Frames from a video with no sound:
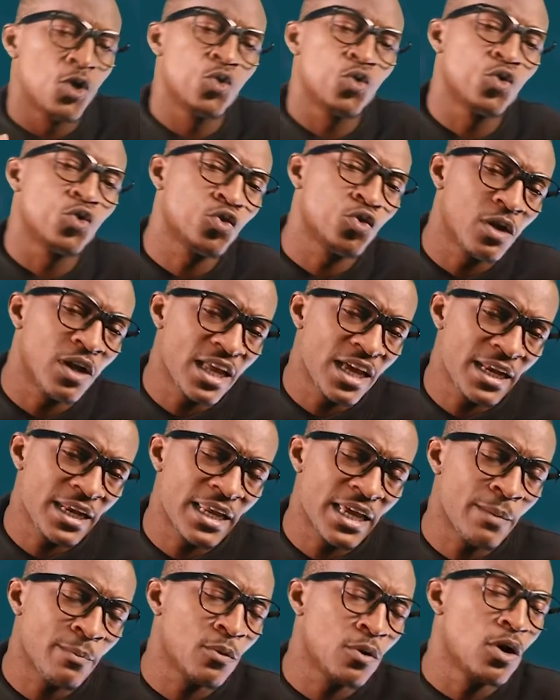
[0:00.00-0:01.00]
We're going to learn
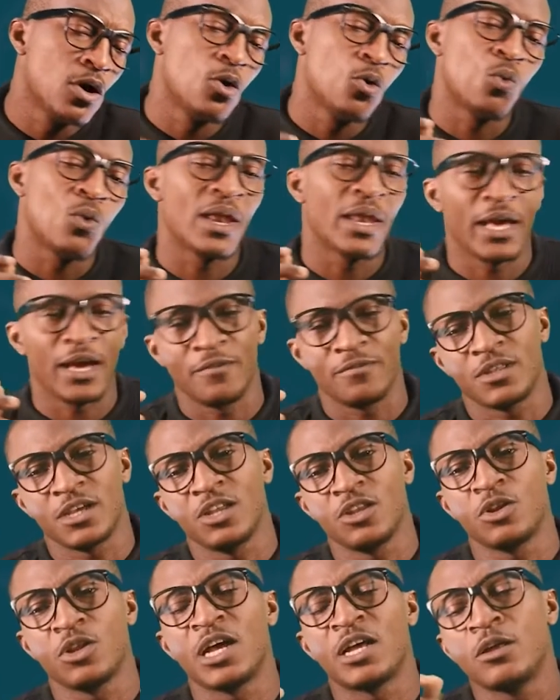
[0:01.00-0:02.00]
them one after
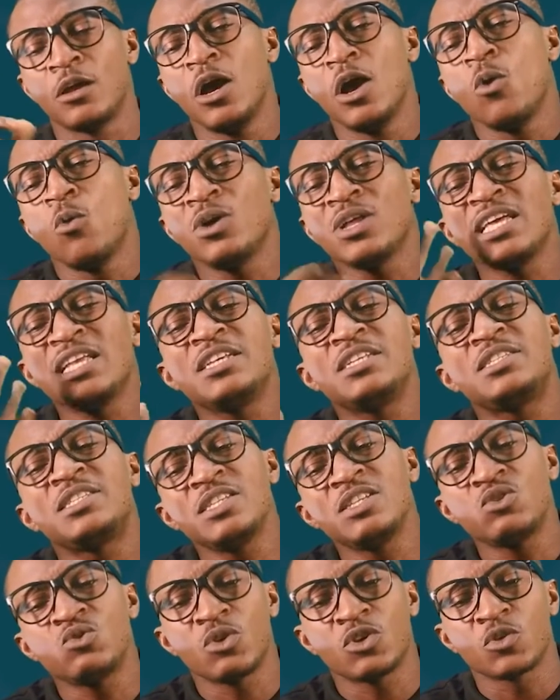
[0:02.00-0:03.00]
the other. What are the
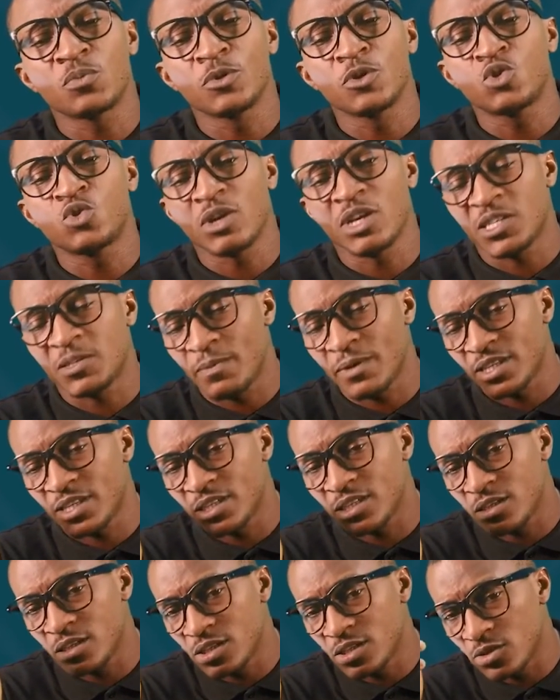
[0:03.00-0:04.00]
things we're supposed to expect
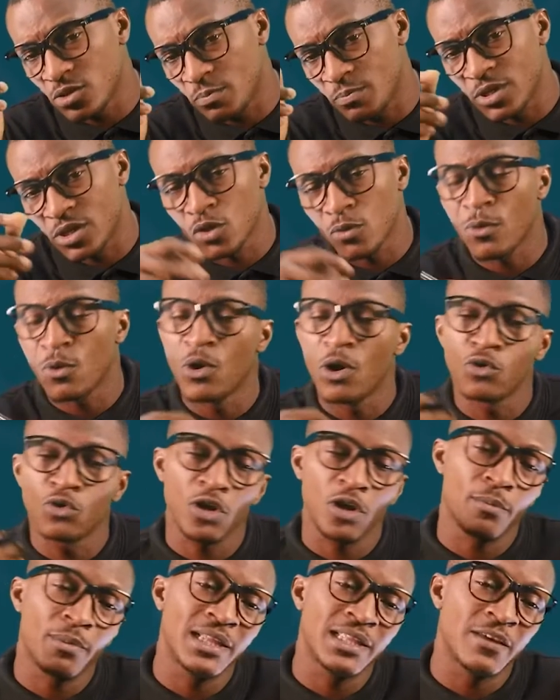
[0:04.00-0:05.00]
in this topic? Number one, we'll
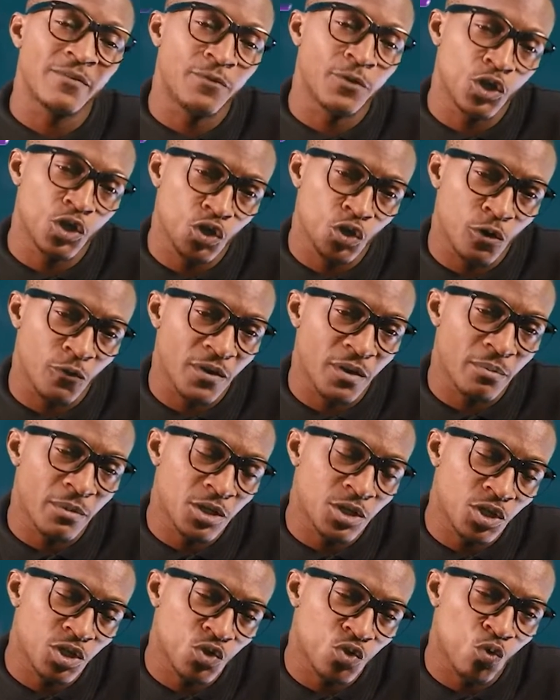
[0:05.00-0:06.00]
talk about the definition of a
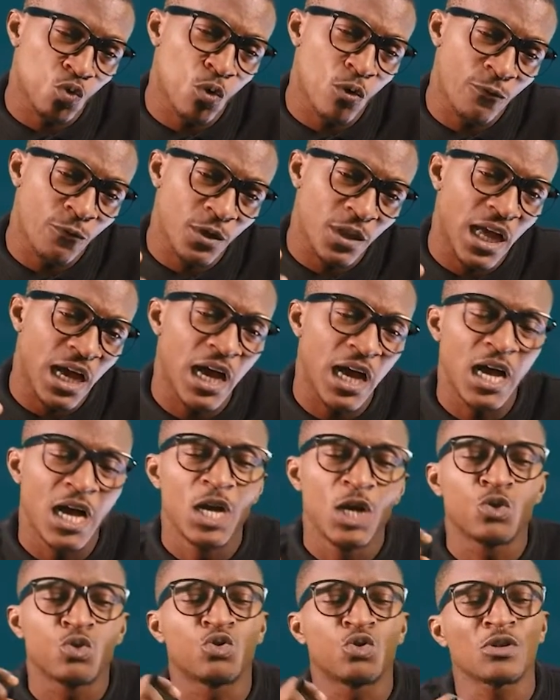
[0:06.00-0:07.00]
matrix. We'll go for that.
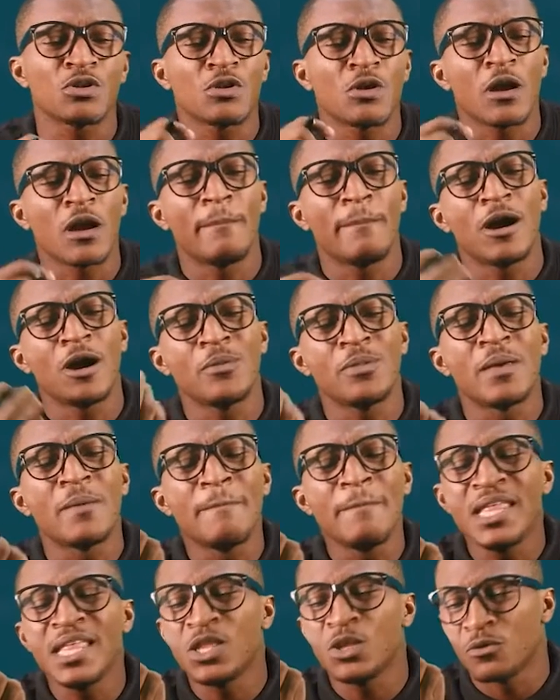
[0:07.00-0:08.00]
We'll talk about the
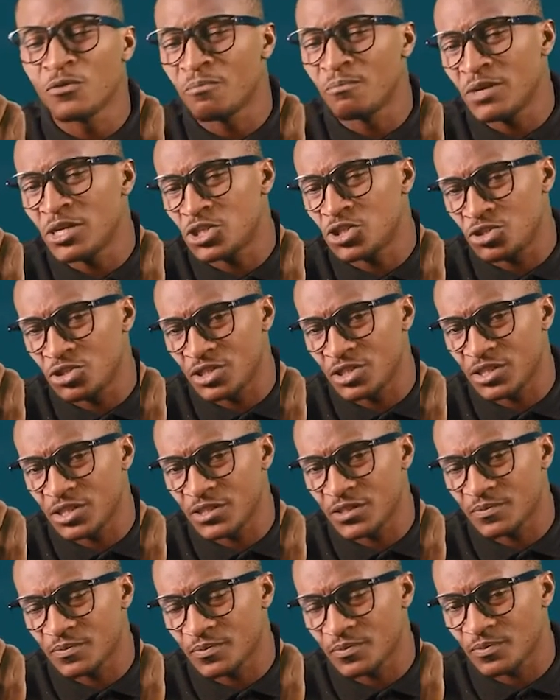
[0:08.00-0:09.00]
meaning of
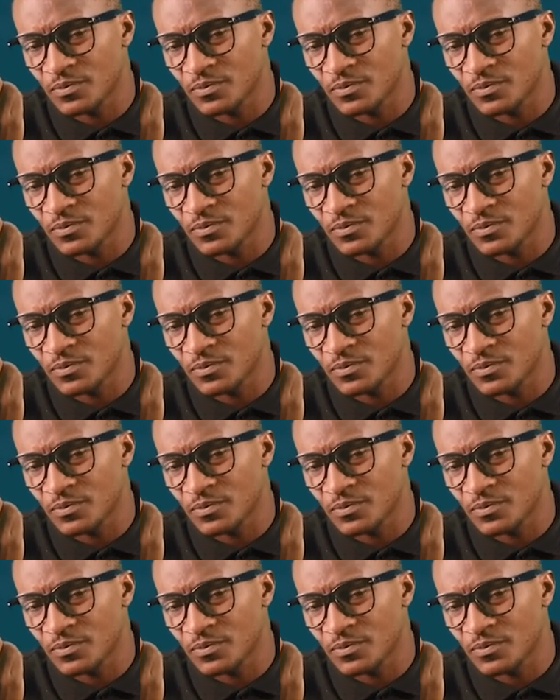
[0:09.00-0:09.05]
matrix.